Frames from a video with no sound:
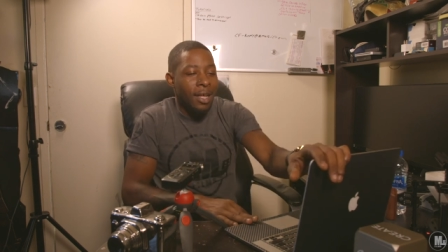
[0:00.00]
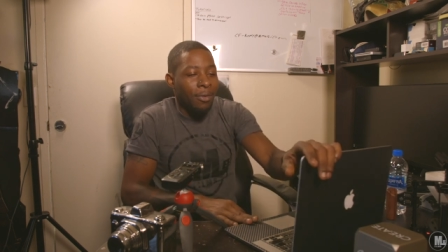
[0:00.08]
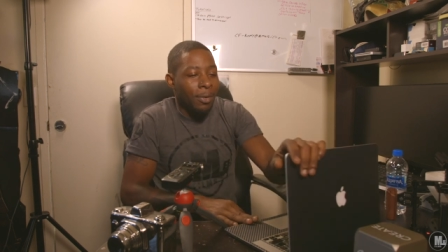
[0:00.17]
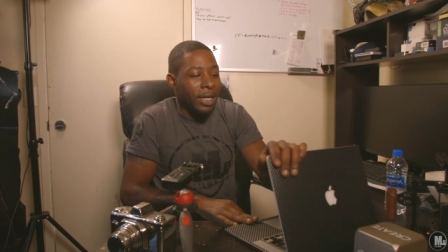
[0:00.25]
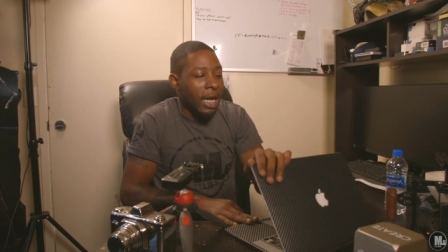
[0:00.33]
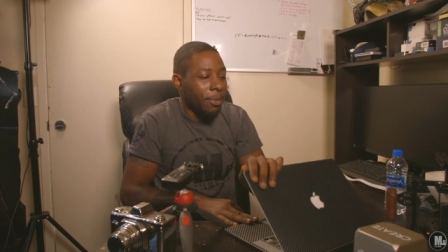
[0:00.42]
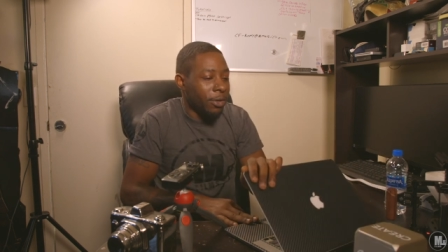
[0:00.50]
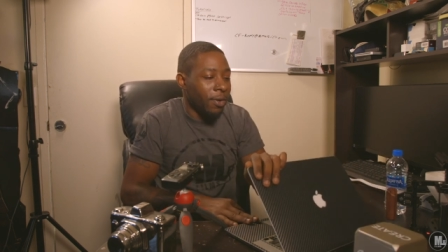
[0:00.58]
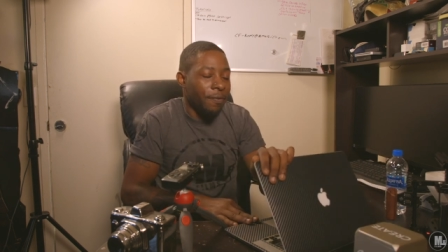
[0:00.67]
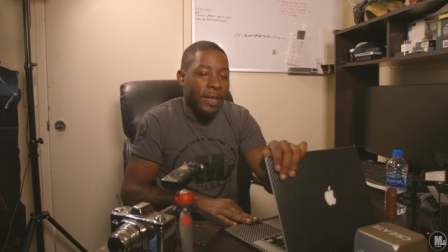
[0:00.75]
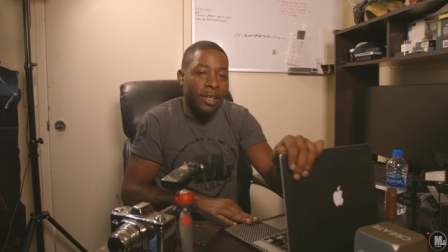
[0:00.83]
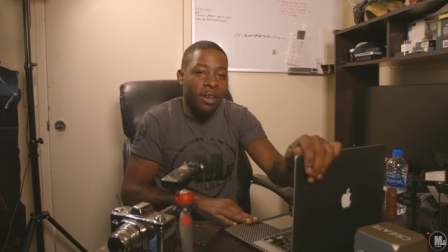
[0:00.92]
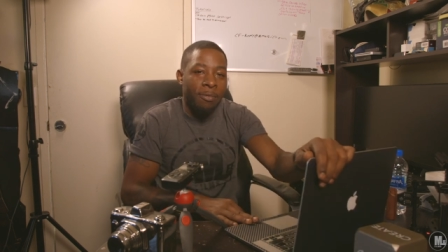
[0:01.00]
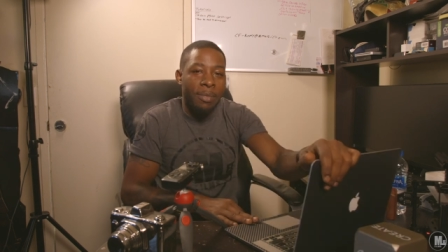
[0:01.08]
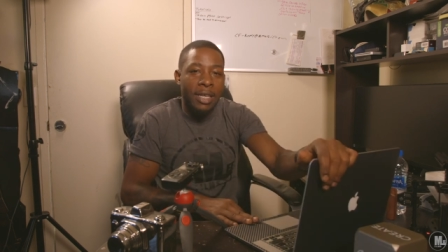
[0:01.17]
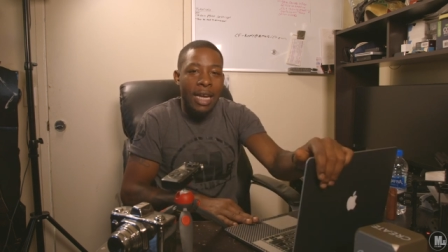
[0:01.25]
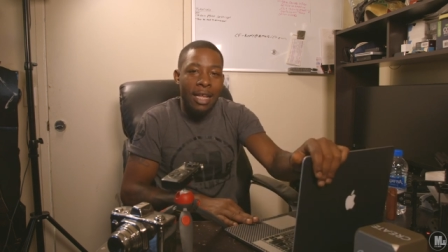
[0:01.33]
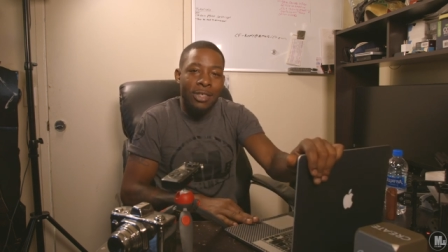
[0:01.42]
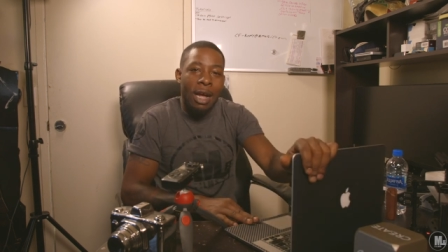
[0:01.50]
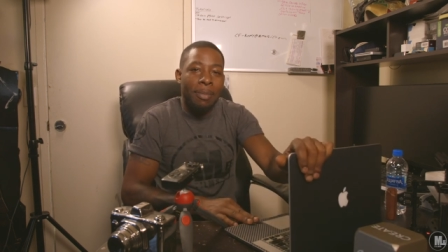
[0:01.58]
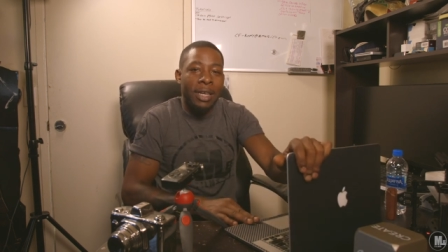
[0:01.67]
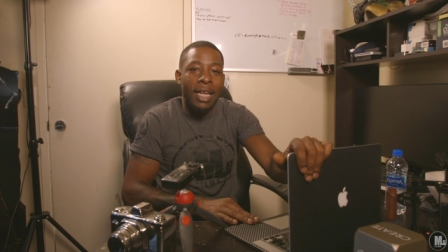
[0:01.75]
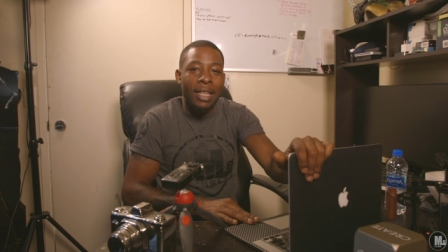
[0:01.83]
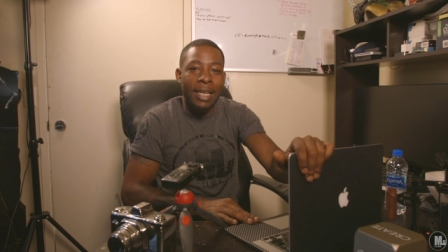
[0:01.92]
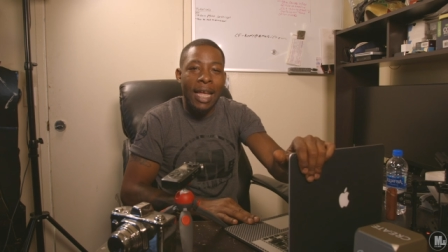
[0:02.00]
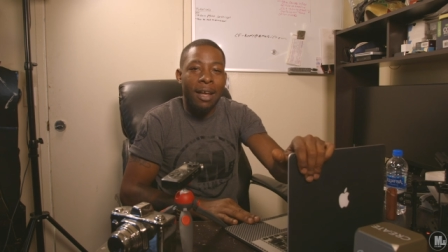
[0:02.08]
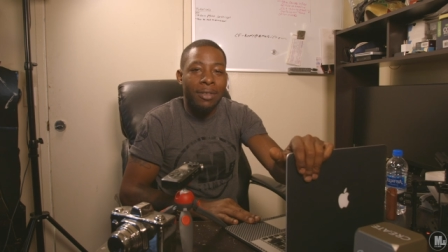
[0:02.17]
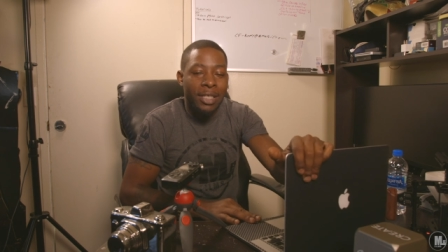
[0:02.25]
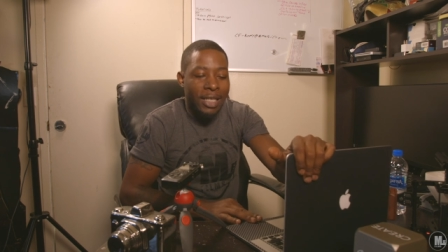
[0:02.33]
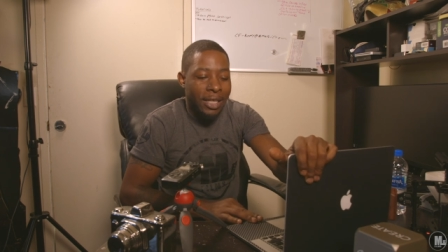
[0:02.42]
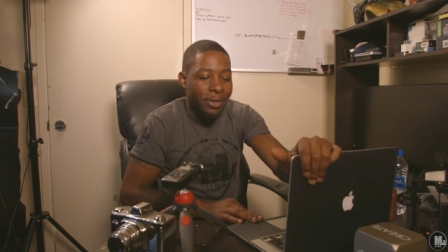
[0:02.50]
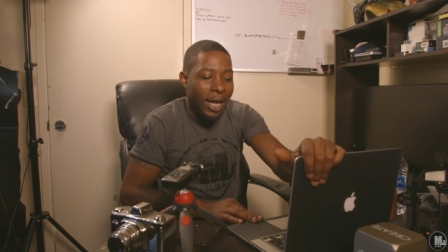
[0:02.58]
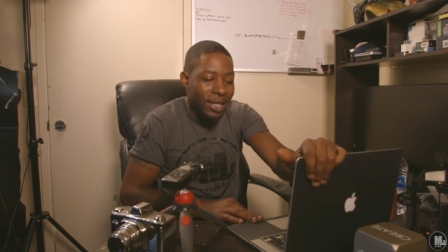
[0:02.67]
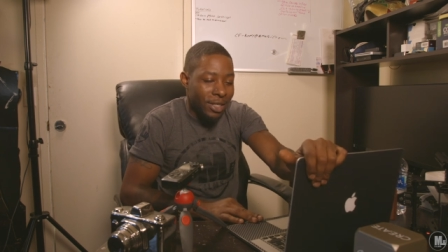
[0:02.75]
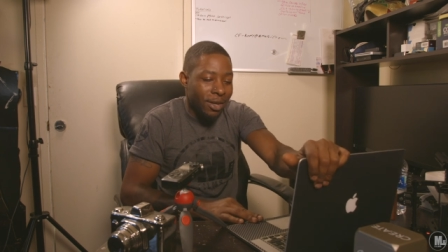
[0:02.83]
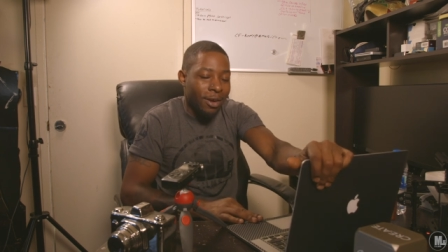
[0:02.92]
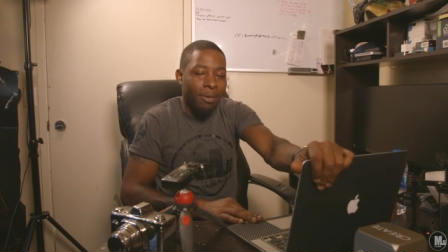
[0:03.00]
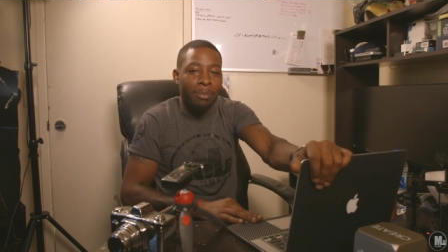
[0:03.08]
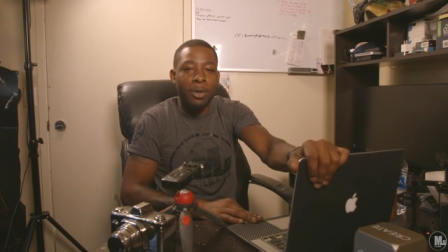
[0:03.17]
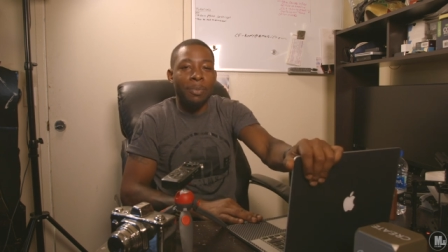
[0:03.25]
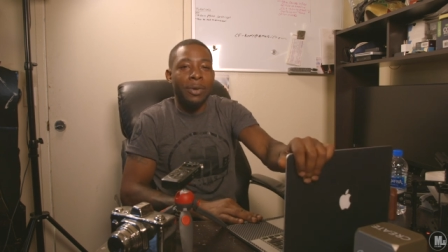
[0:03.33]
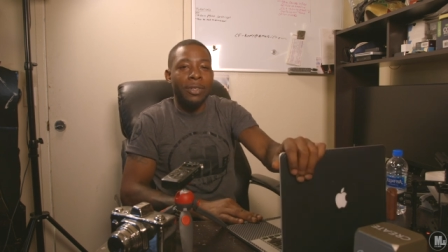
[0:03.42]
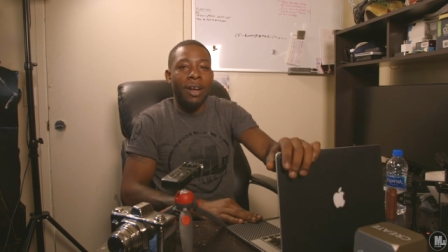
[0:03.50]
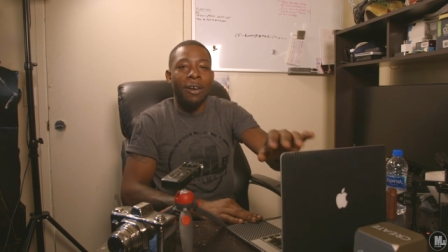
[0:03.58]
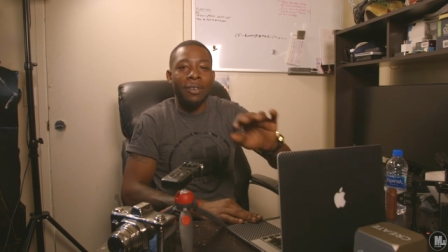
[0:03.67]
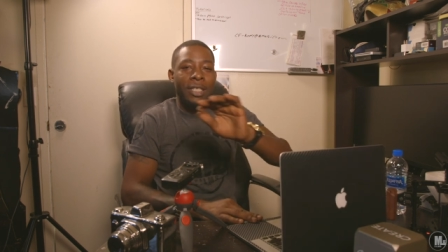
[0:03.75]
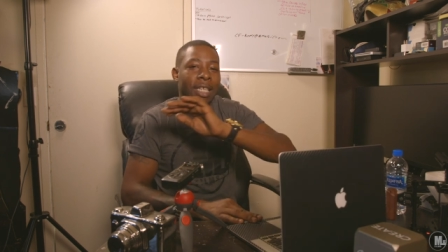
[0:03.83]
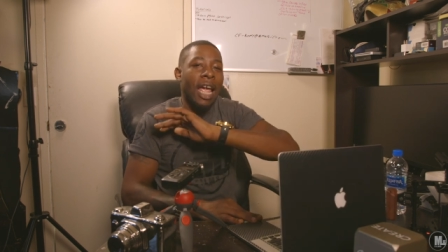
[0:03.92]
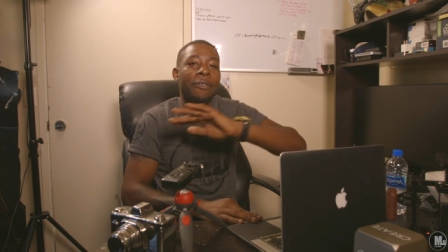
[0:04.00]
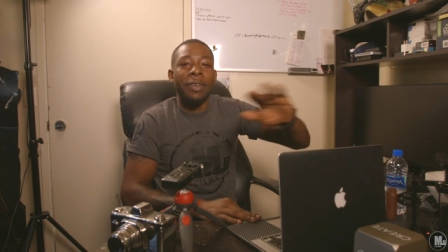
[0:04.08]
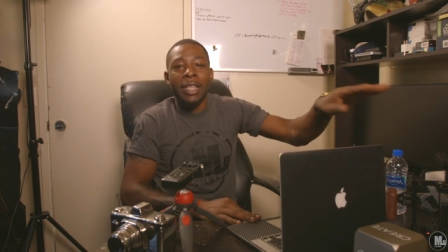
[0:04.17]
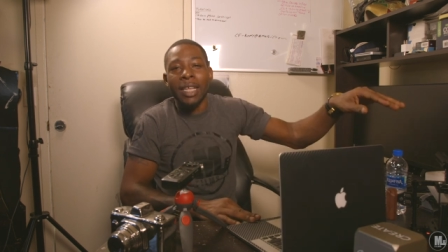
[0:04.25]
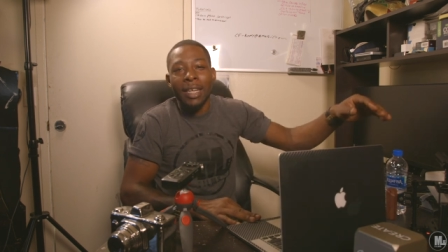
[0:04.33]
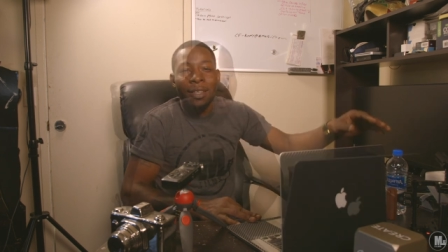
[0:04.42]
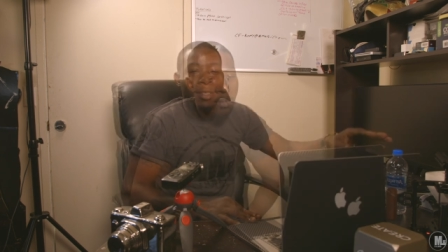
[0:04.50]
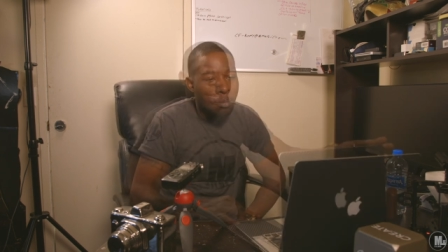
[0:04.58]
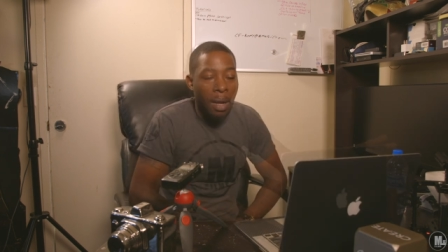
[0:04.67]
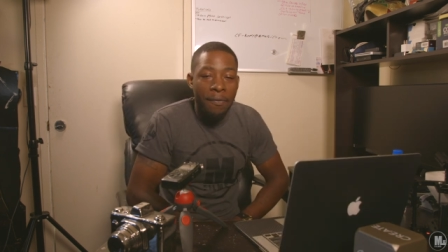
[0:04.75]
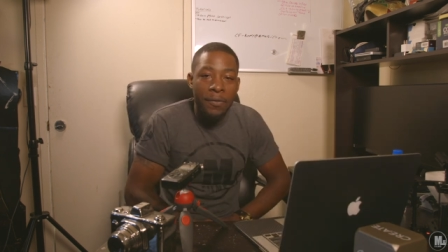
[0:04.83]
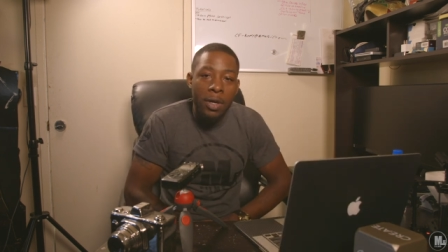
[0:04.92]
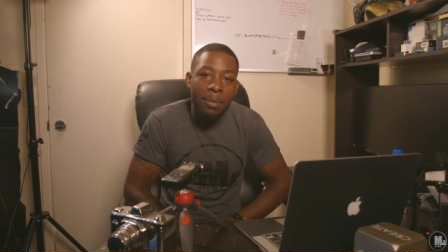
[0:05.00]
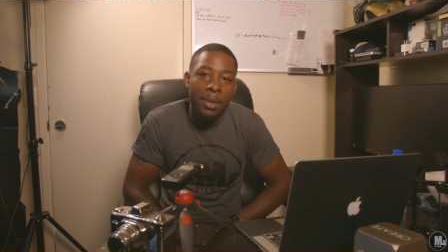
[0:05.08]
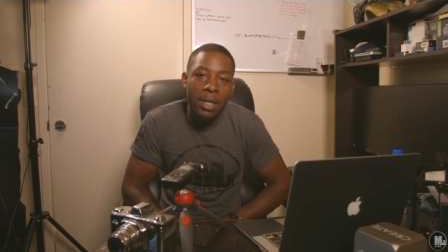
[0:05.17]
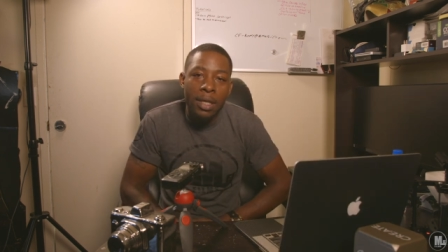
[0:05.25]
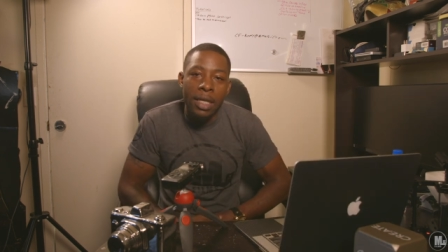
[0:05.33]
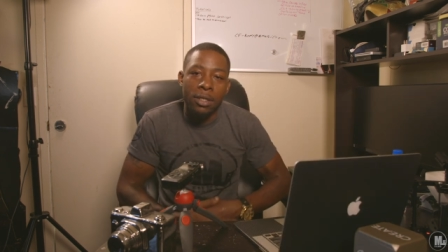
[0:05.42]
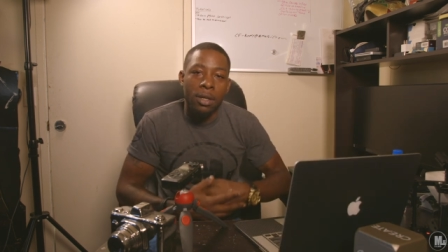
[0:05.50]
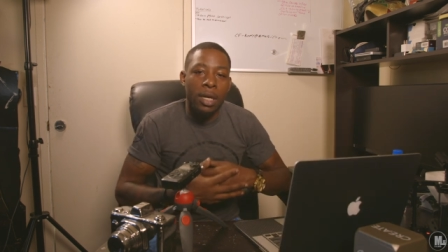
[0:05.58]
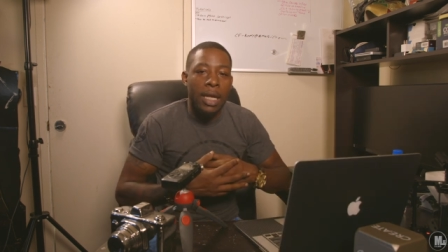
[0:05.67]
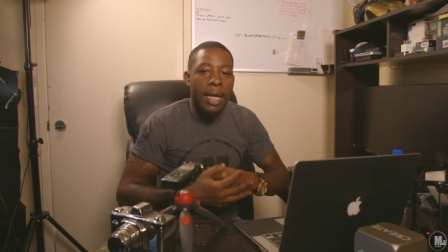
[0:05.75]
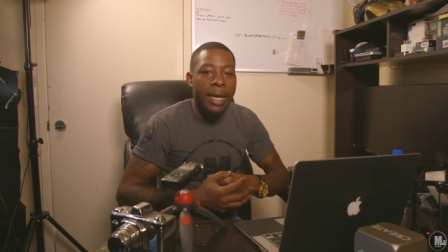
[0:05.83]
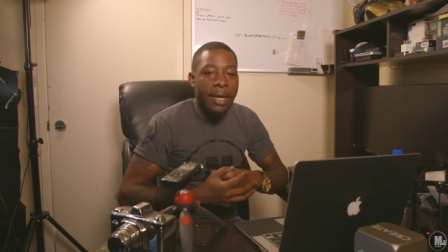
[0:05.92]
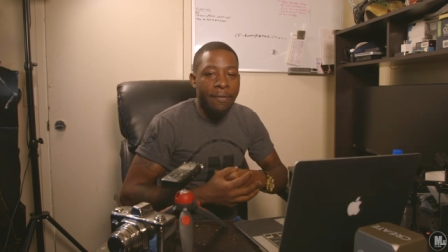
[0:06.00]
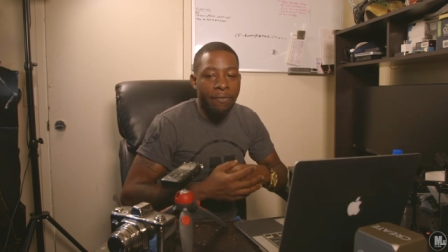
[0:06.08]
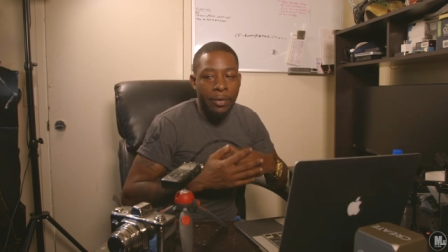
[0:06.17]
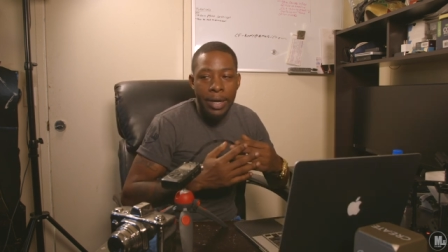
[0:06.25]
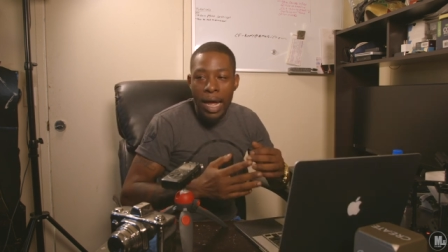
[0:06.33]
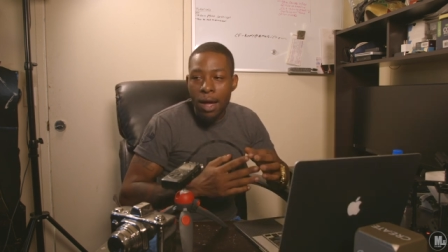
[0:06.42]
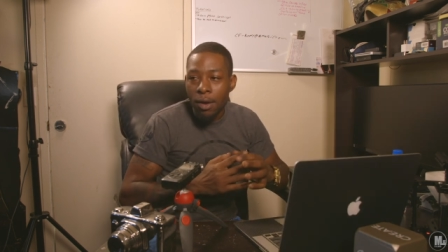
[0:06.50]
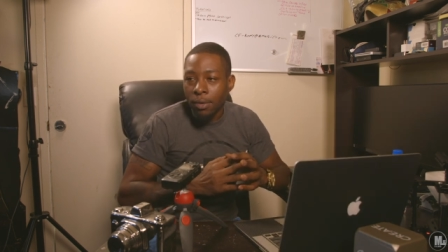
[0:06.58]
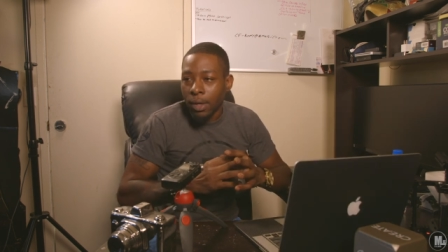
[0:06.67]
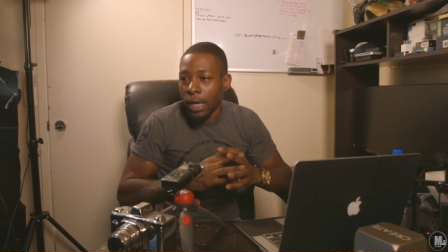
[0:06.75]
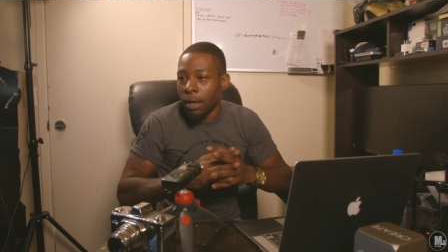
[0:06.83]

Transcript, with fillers: One day I'm gonna do a video of me not chopping nothing out, just letting you guys see all the bloopers, all just everything. My filming is gonna end for now.